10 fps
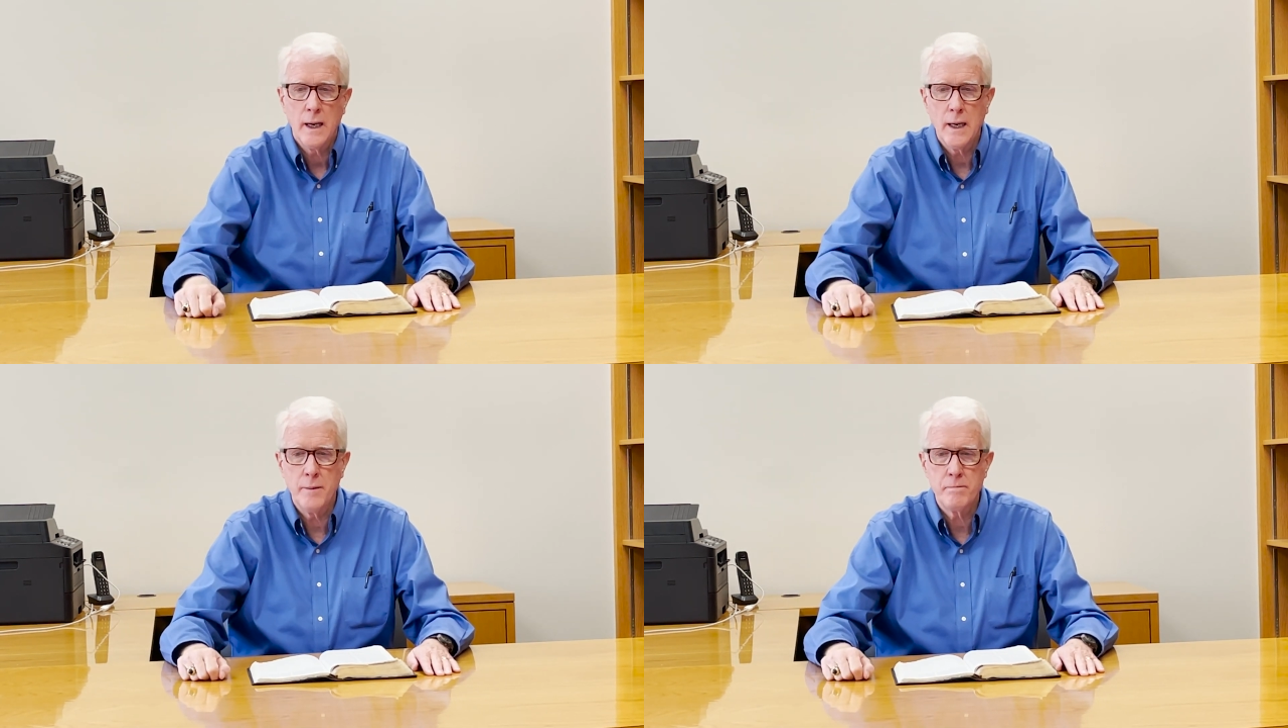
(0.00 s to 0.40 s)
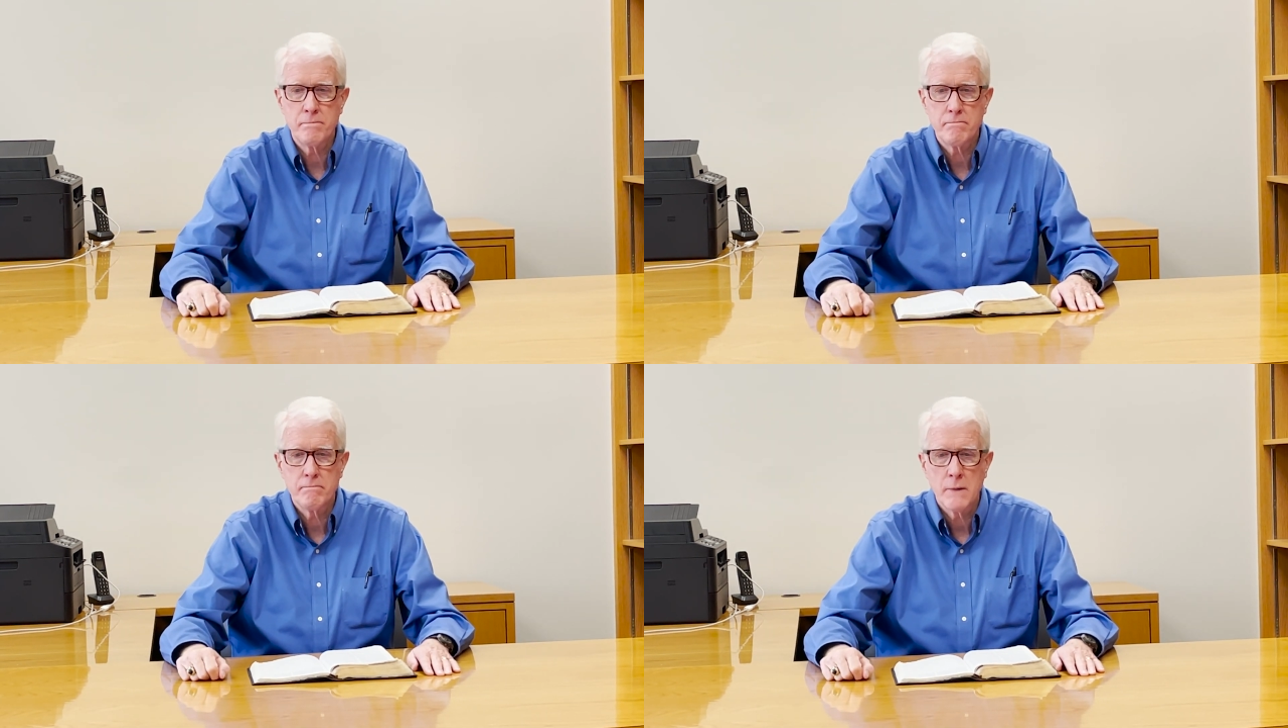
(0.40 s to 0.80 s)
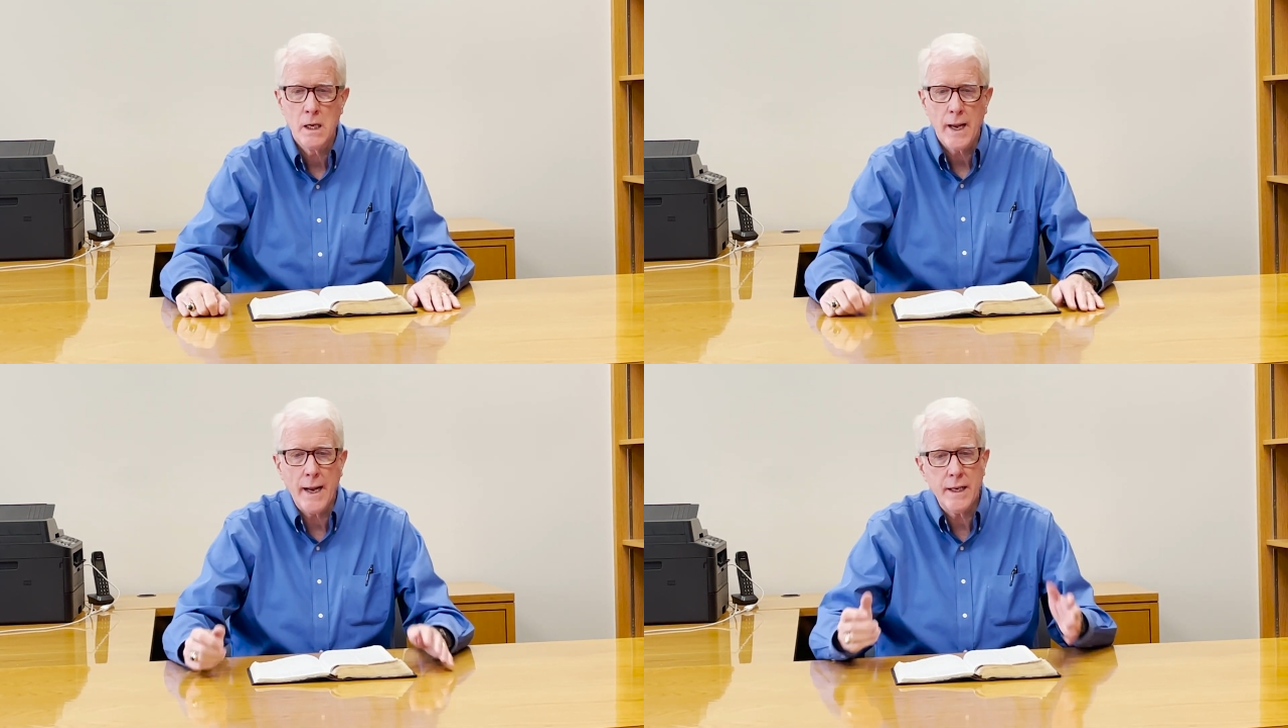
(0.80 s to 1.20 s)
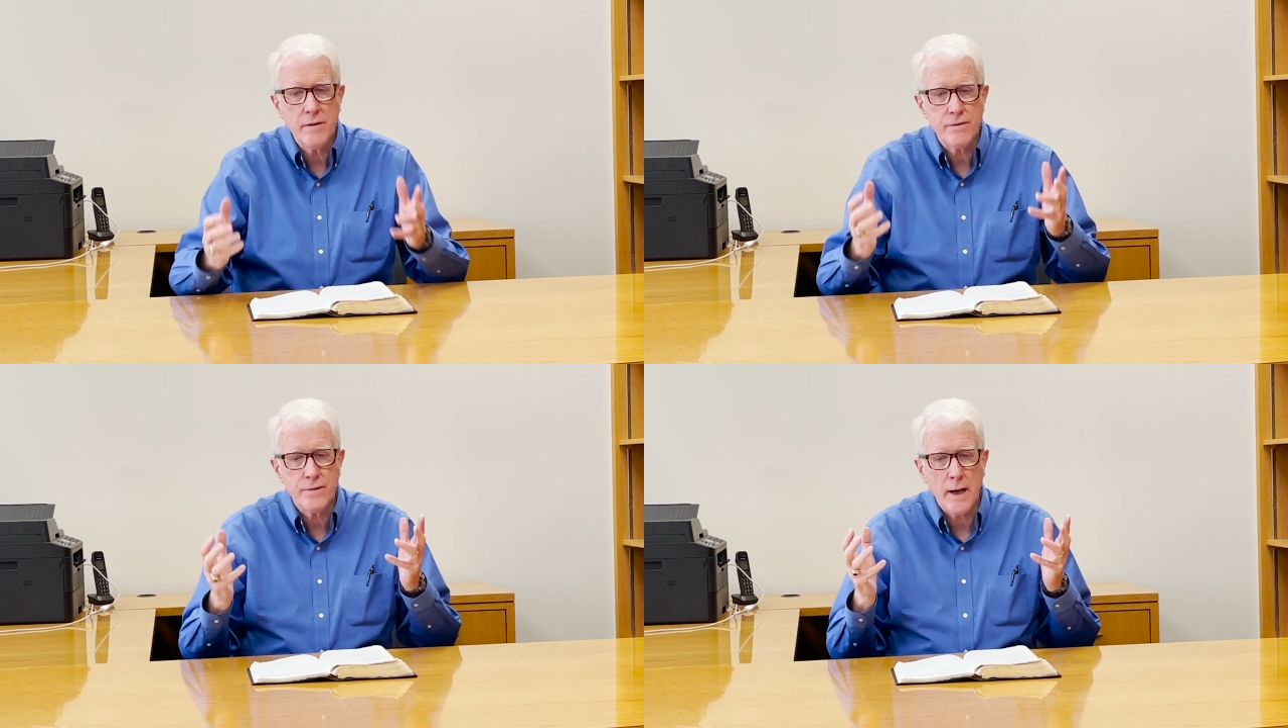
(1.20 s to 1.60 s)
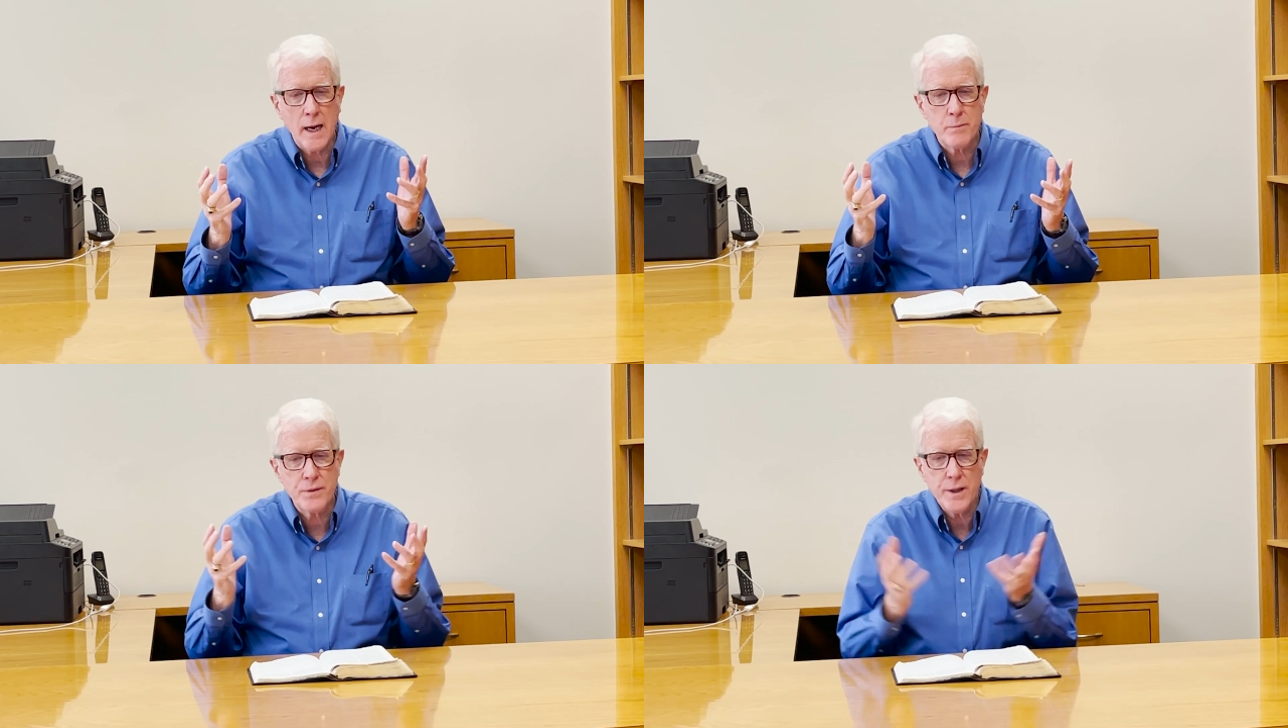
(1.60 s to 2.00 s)
Um, and if
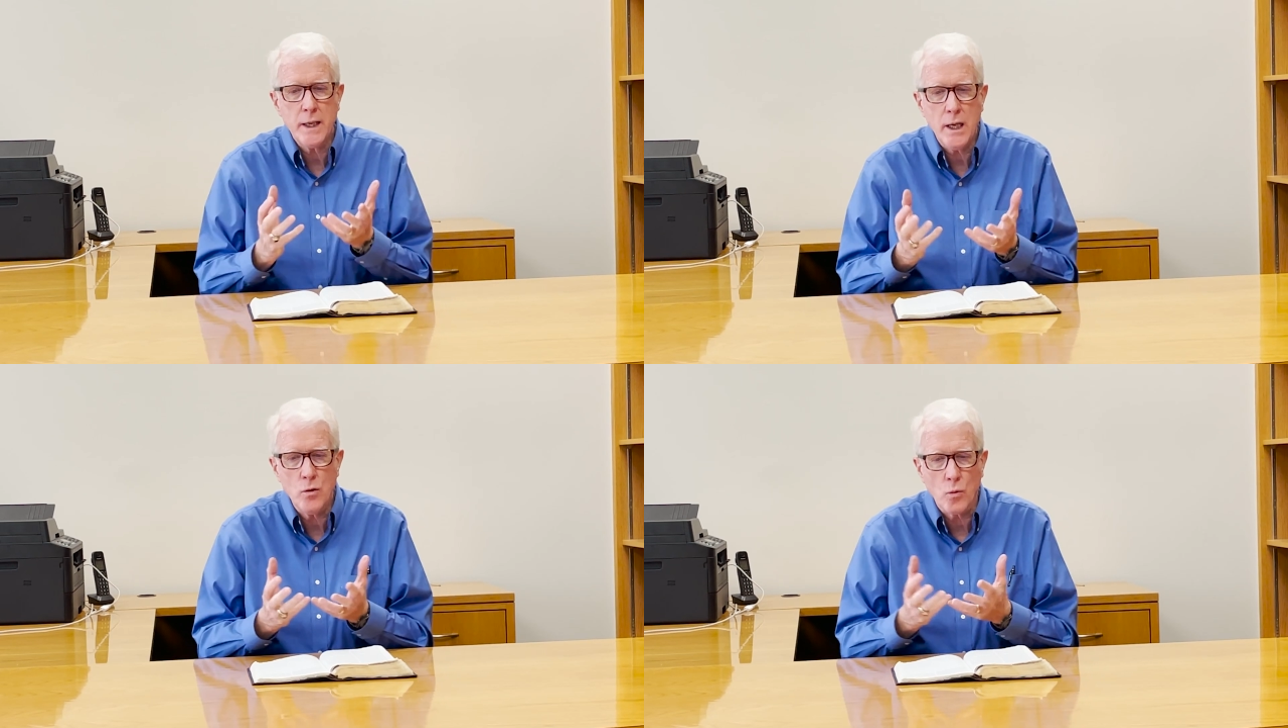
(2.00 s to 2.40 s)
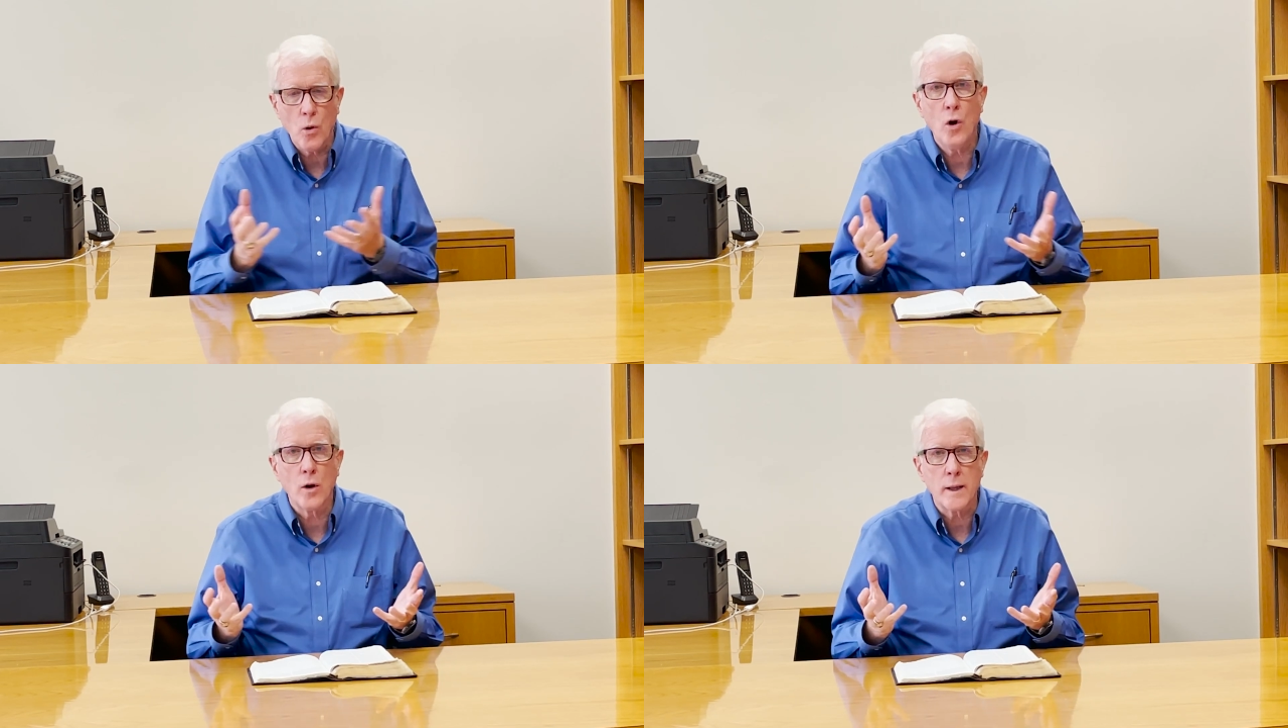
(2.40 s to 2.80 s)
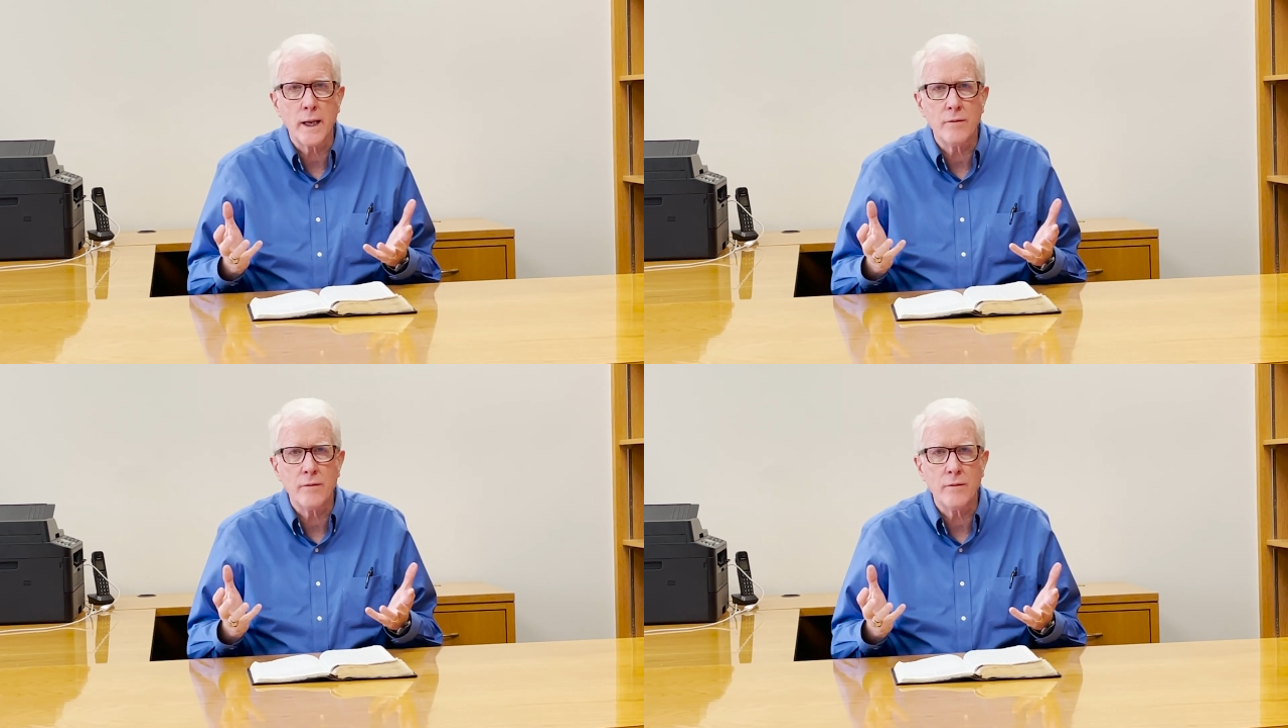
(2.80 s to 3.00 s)
I'm thinking wrongly,